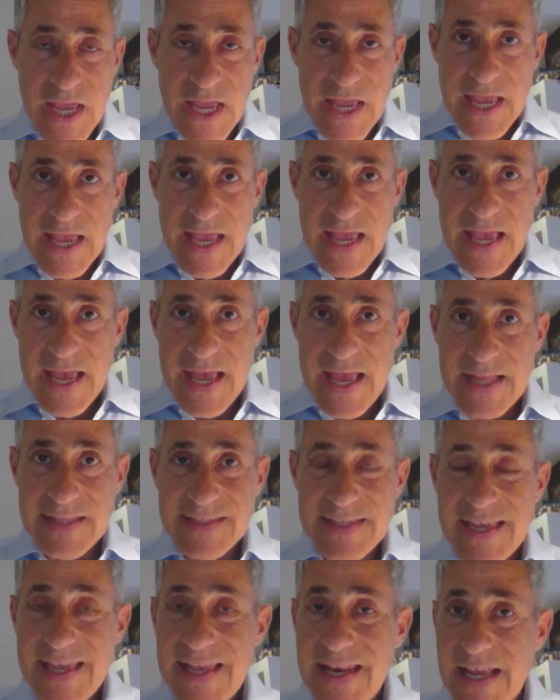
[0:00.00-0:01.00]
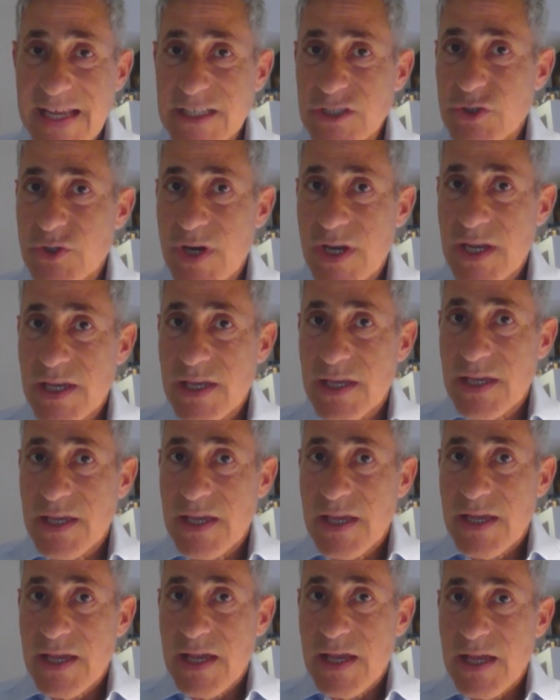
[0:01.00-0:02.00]
and electric
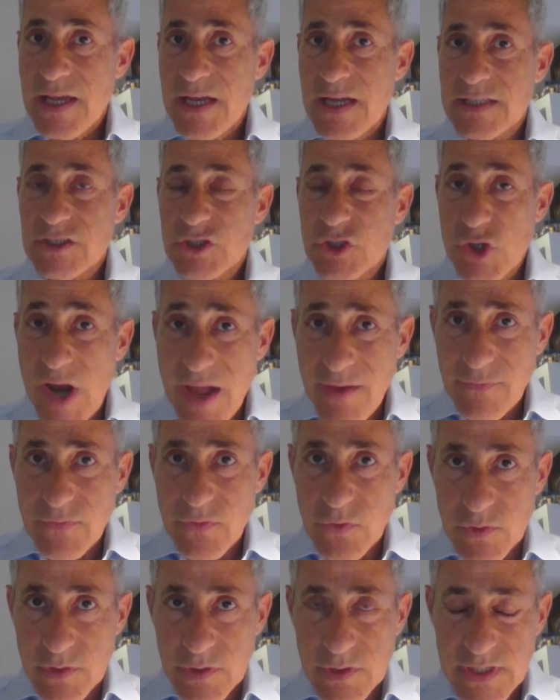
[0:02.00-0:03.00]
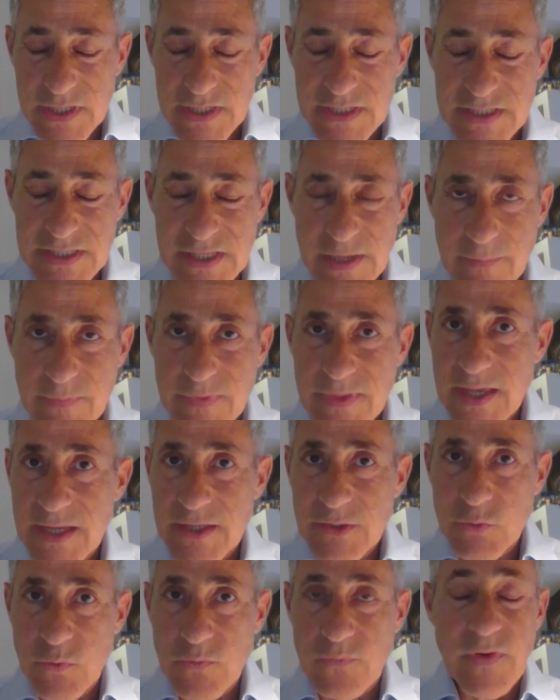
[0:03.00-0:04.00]
travel is something
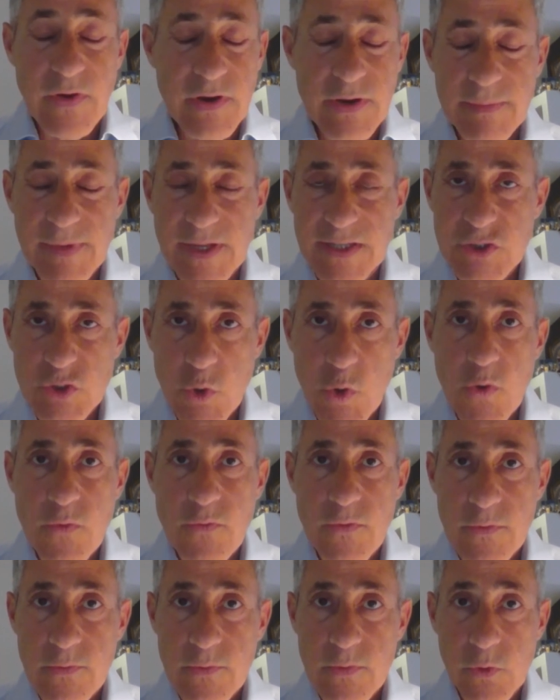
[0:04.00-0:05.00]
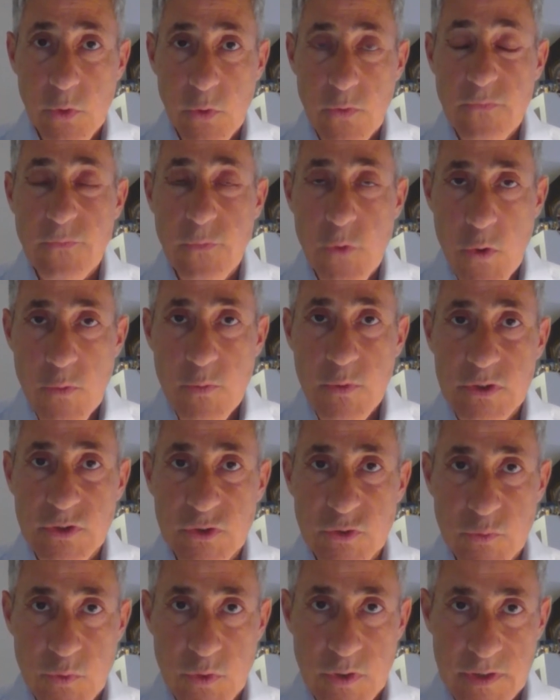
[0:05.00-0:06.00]
to very much look forward
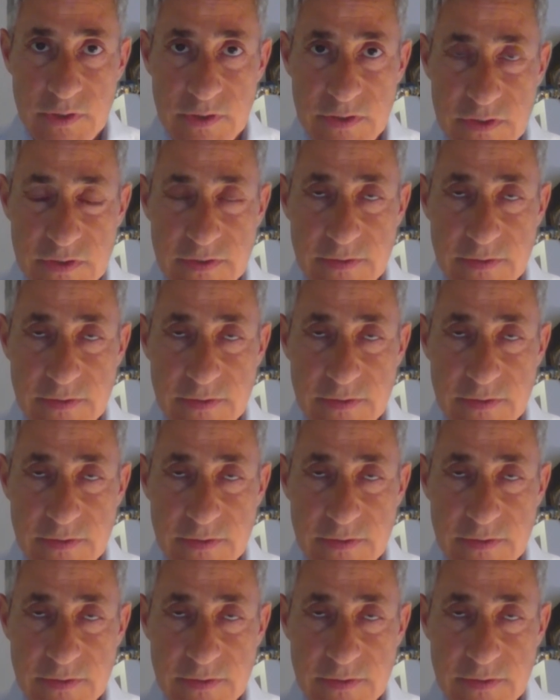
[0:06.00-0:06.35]
towards.